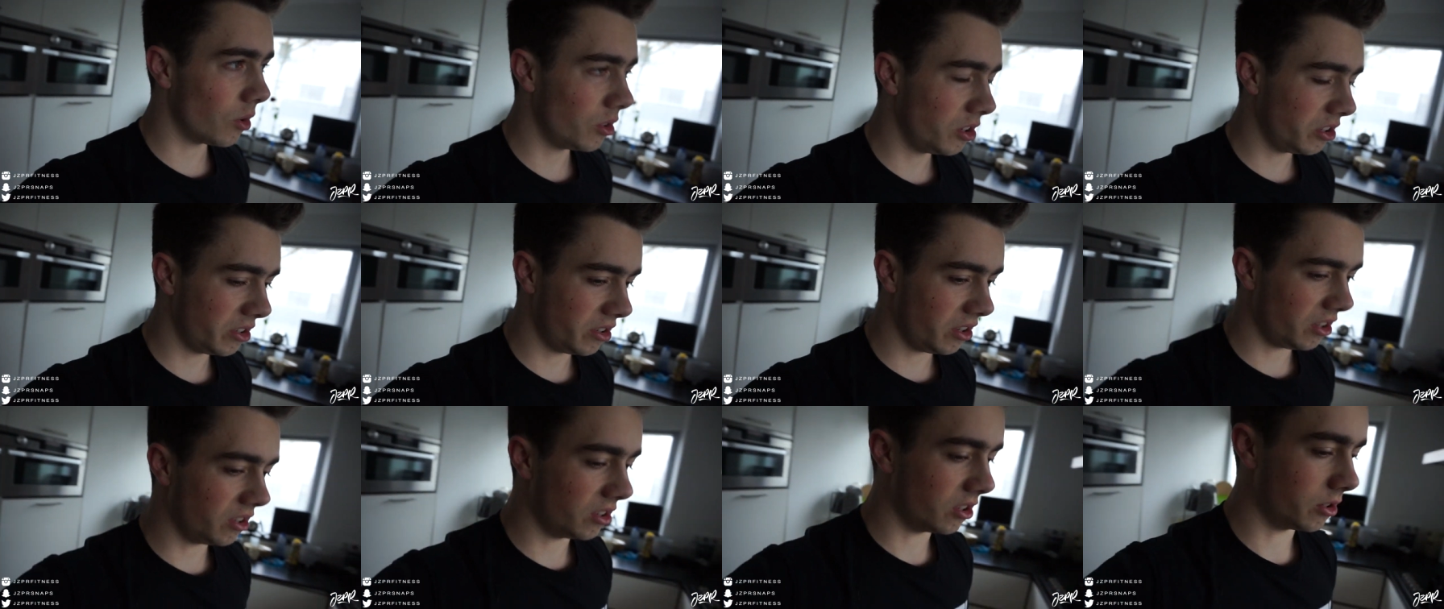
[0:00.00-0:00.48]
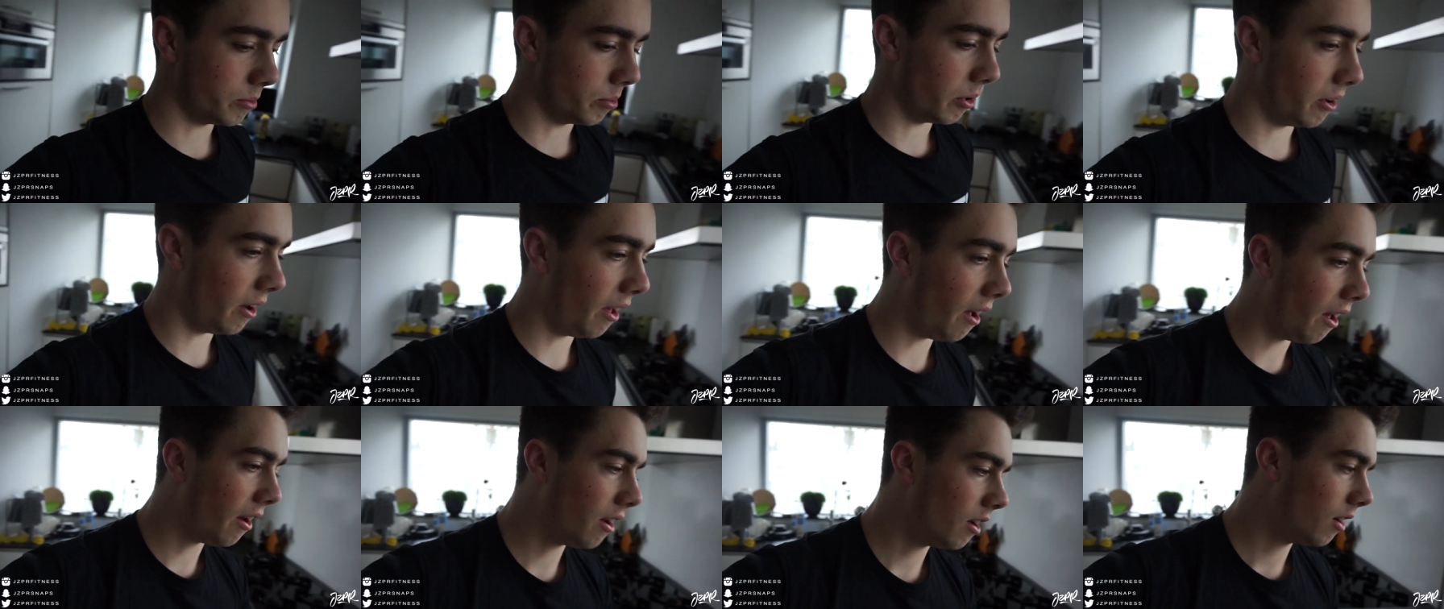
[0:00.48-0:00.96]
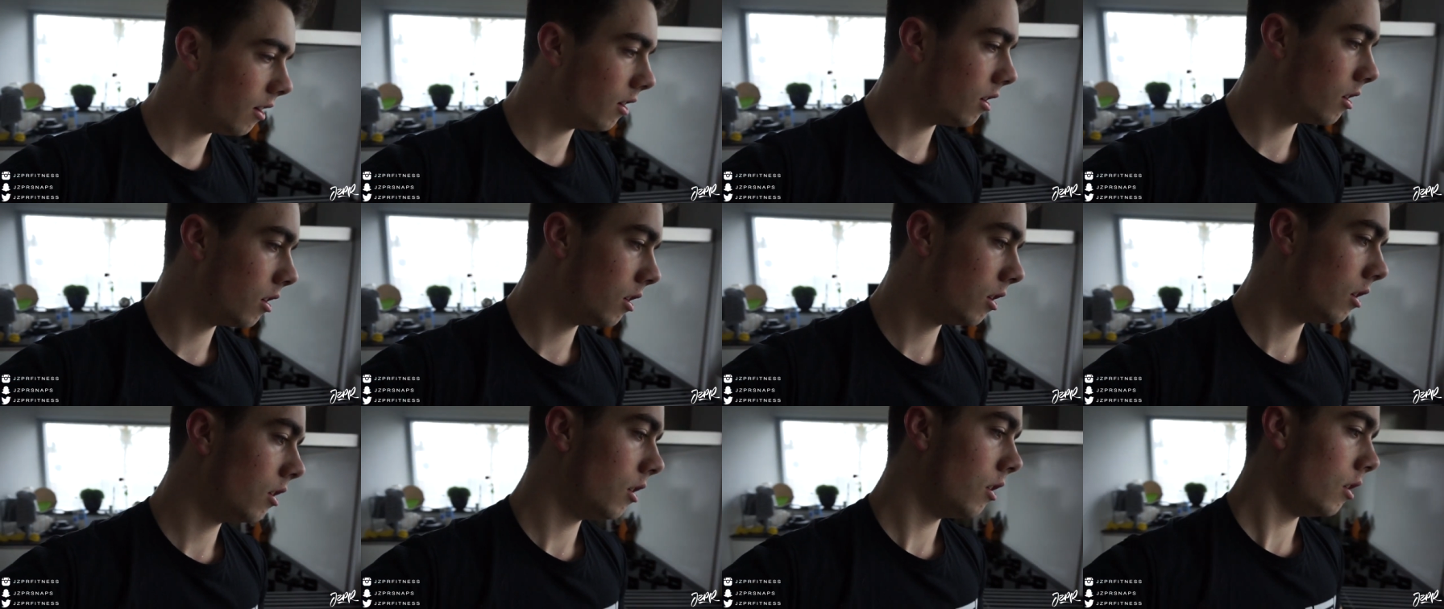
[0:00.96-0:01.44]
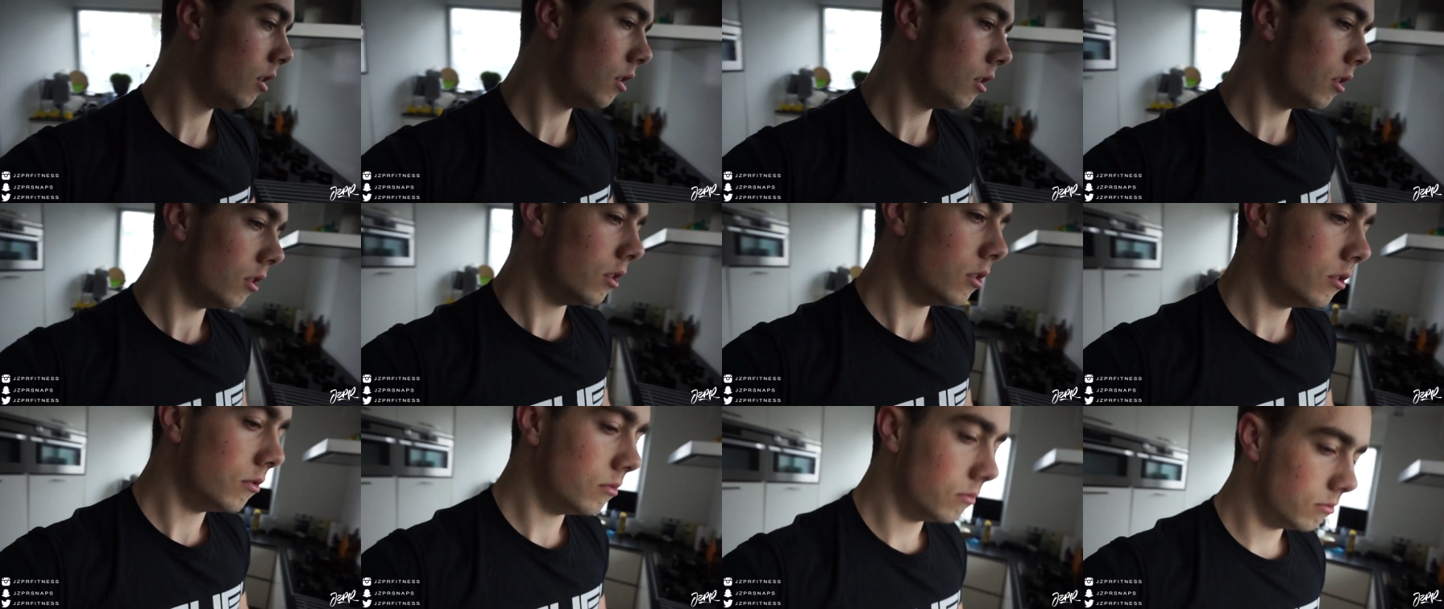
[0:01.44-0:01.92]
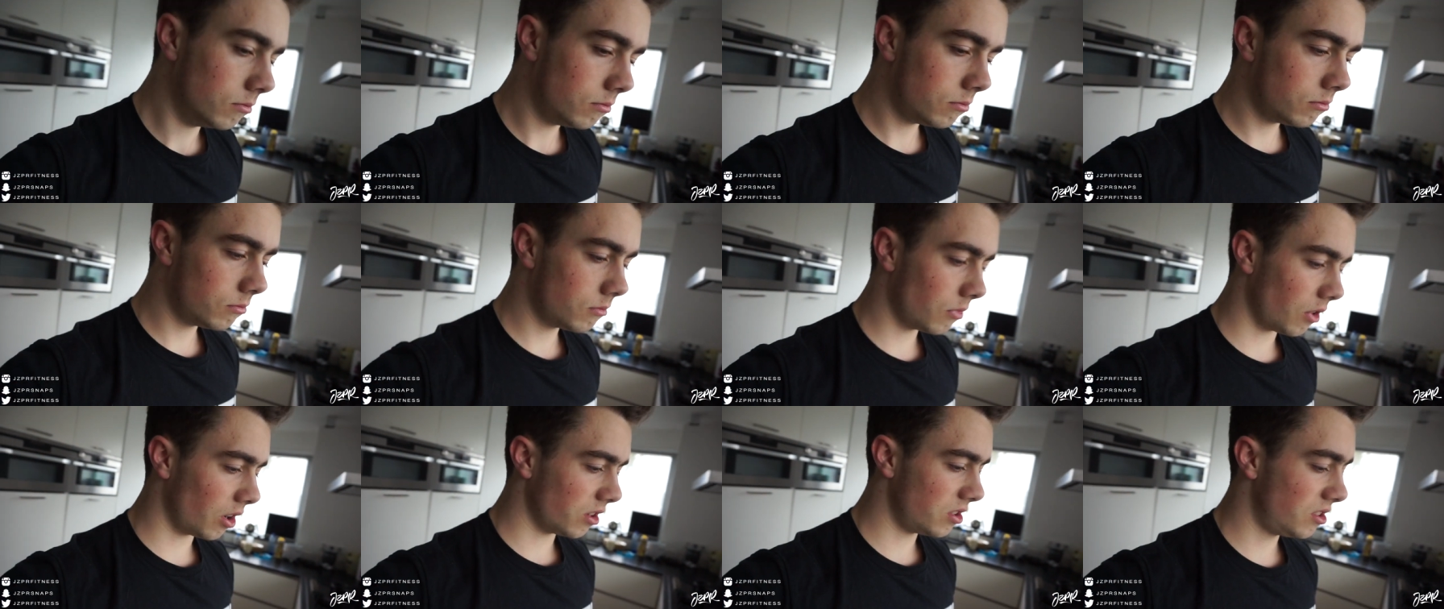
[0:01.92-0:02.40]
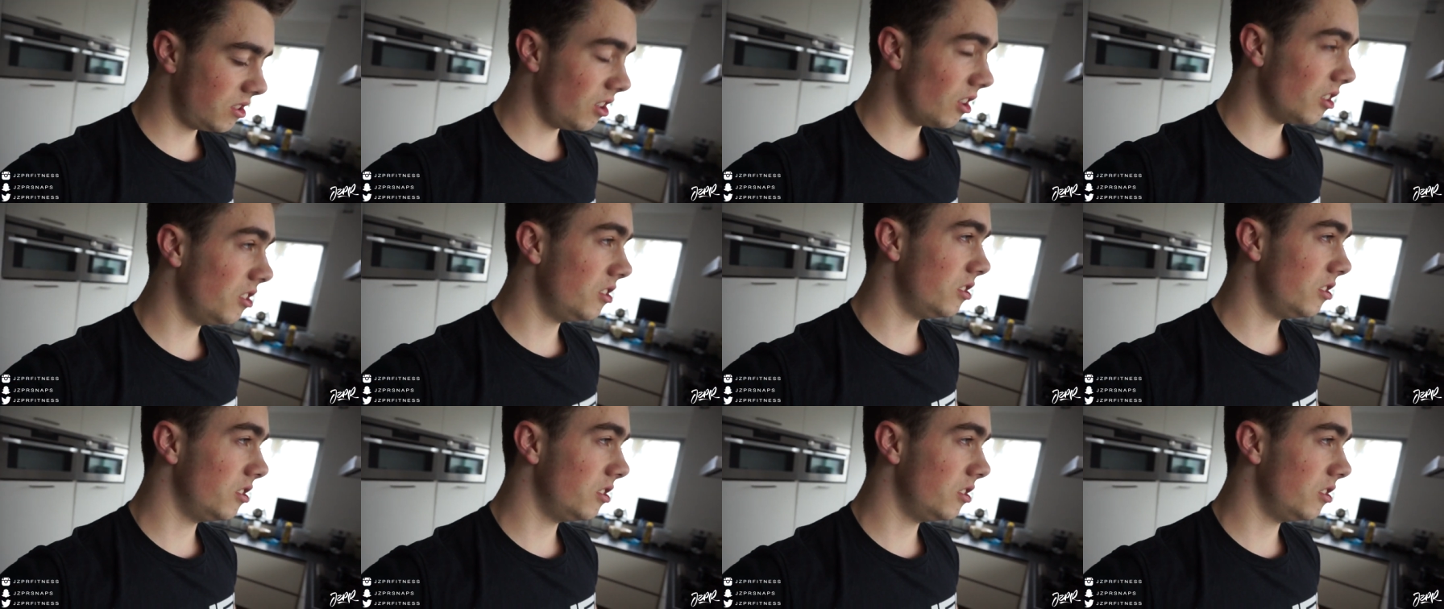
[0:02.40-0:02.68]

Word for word: need to eat this banana. I still